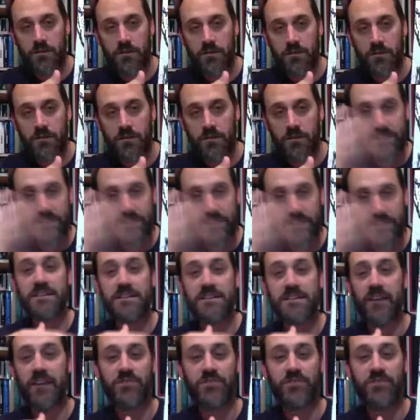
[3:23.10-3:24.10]
This did
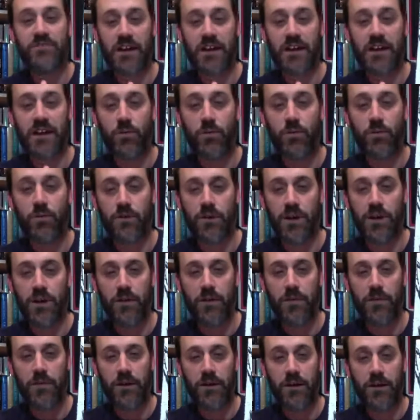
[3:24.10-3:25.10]
not feel like a horror
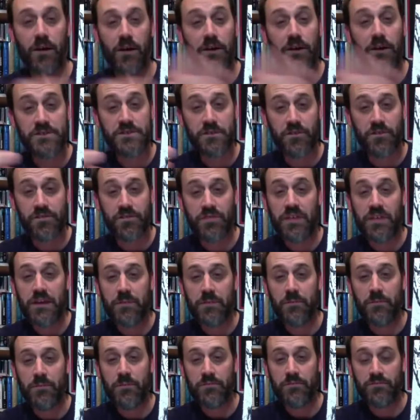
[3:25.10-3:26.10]
comic. Also,
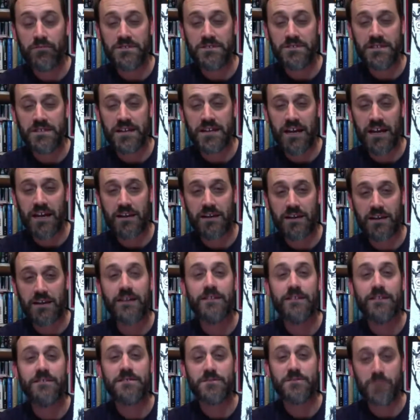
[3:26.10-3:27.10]
theme for tonight
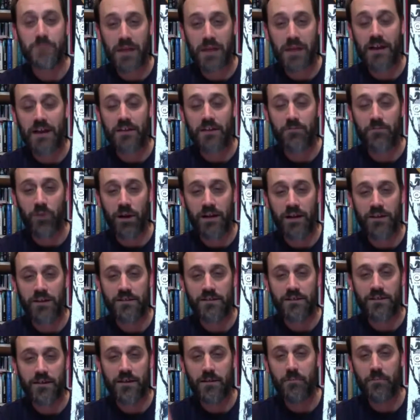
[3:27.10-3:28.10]
is black and white,
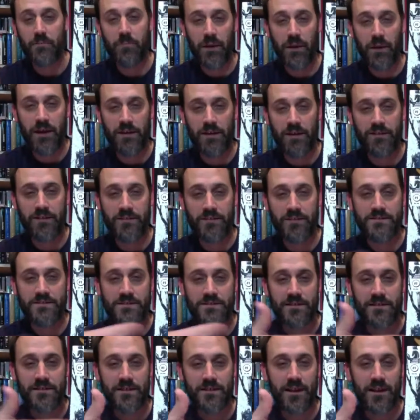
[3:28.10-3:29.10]

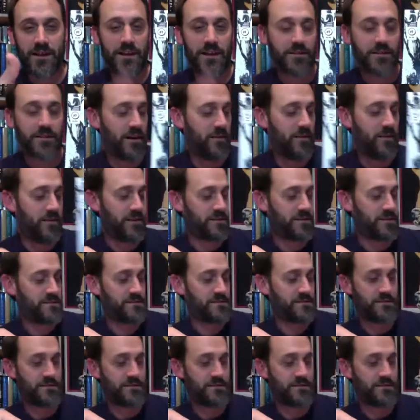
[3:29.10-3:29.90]
pandas, and comics.